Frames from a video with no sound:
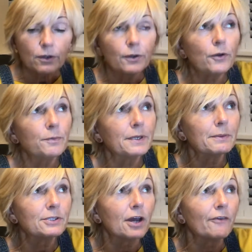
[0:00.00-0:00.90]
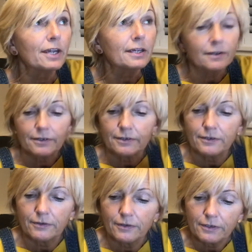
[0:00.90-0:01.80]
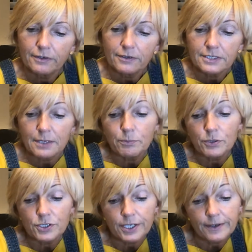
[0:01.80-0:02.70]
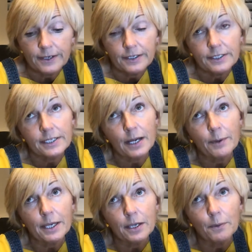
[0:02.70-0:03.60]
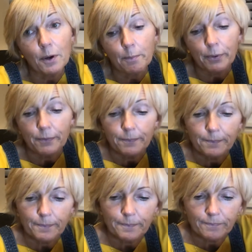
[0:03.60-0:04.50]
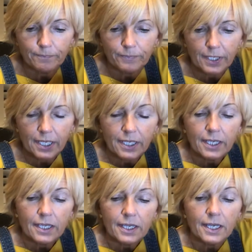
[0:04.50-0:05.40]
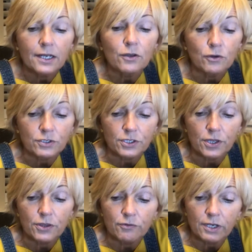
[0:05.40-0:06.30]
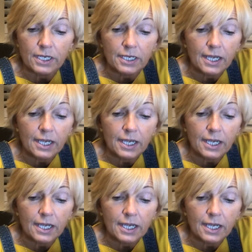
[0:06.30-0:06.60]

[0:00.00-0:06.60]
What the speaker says: Oops, I'm sorry, said Bunjee. Did I wake you up? He looked at the three